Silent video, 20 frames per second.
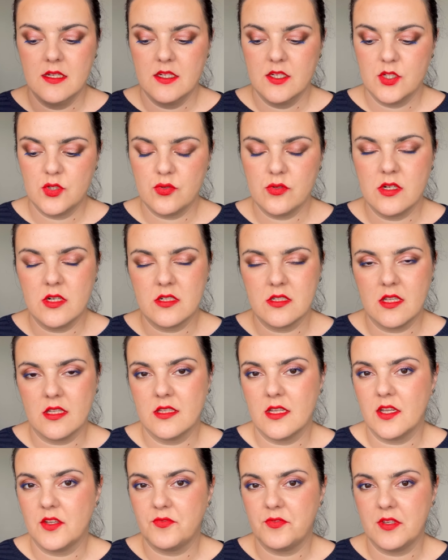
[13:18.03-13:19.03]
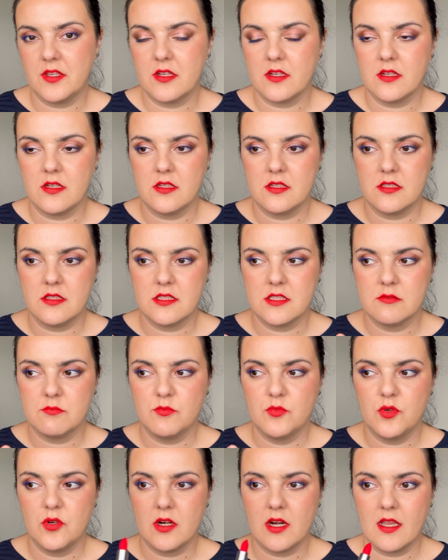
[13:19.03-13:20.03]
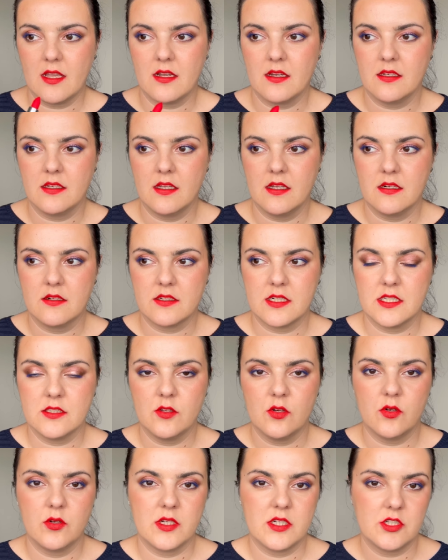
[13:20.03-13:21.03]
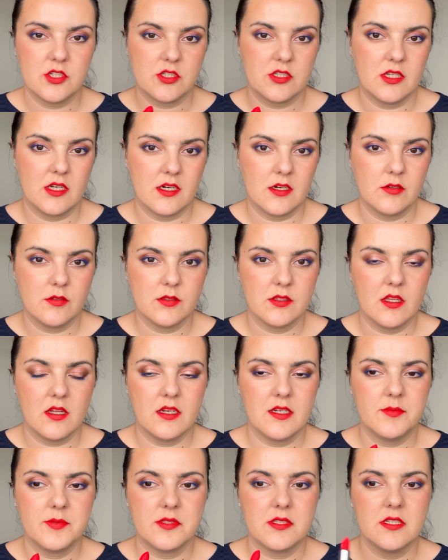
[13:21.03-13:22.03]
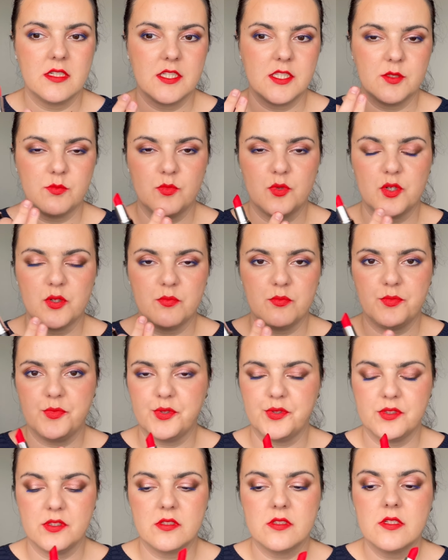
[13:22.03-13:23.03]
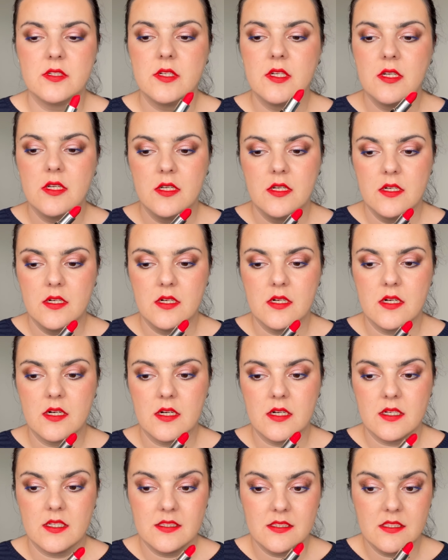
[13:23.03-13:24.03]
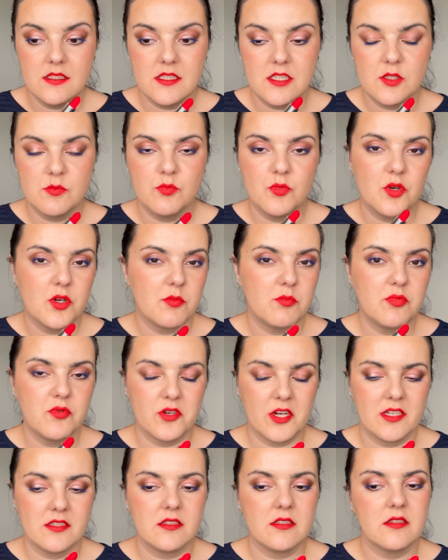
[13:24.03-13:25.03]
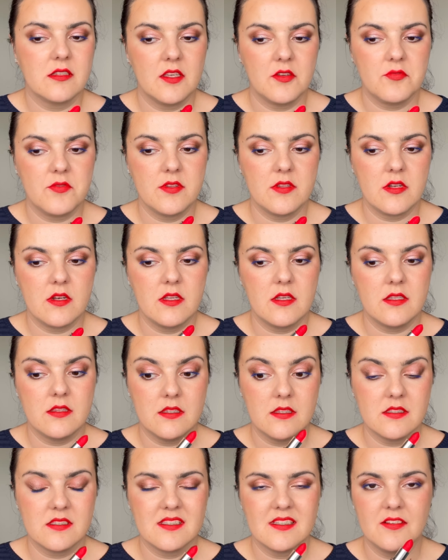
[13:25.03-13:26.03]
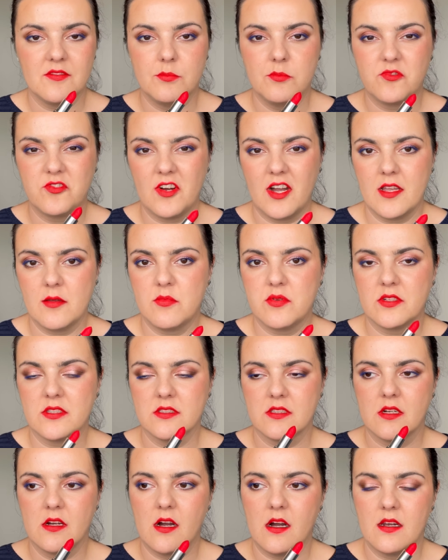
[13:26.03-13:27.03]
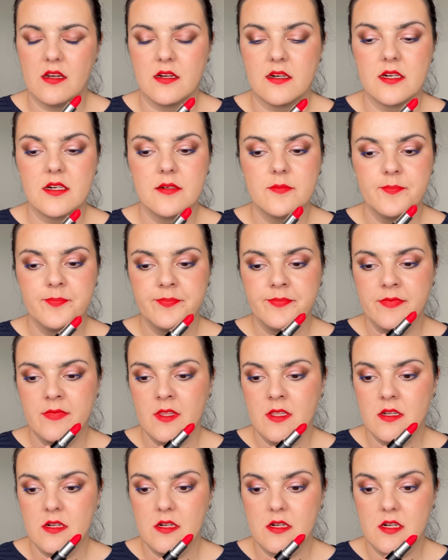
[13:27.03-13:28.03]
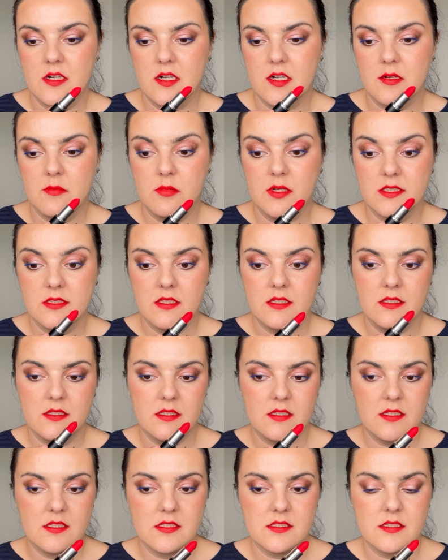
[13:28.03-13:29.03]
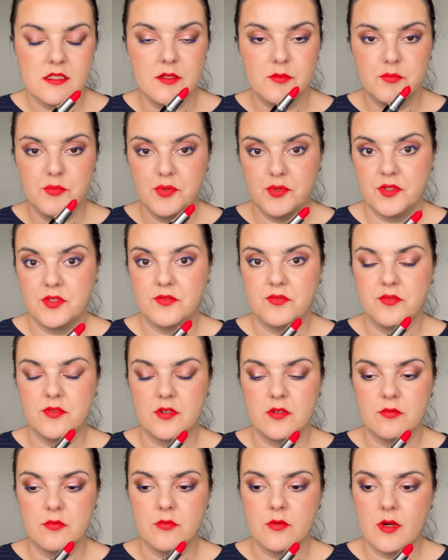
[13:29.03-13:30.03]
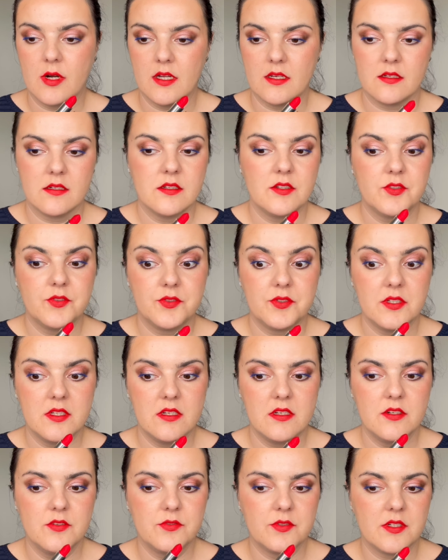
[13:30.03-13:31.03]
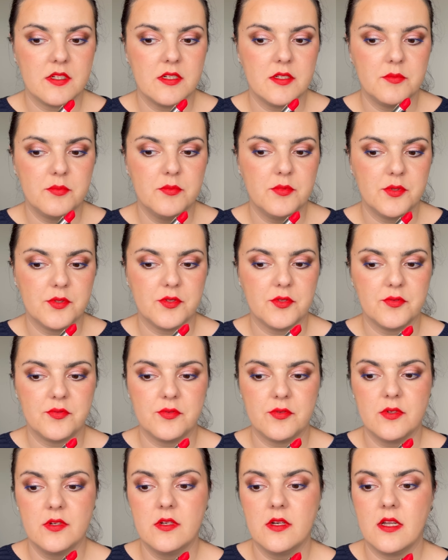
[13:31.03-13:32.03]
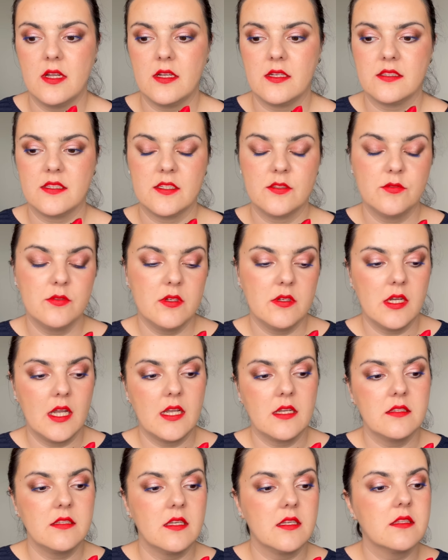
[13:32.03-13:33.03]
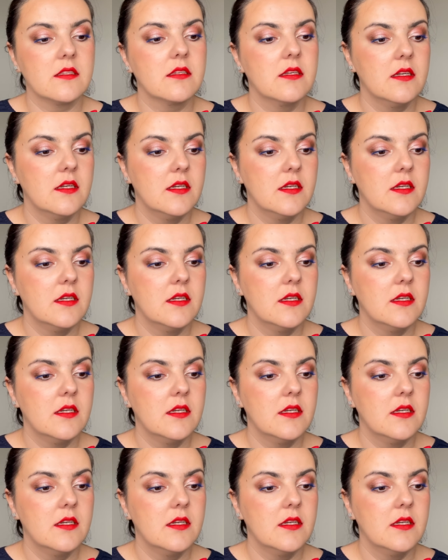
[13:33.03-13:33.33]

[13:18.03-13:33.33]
Sugar Dada, I think it's more like a red orange terracotta lipstick. It's more muted, and this is more bright, and definitely it is a vibrant color, but it is a beautiful one, really, really beautiful. And I do like that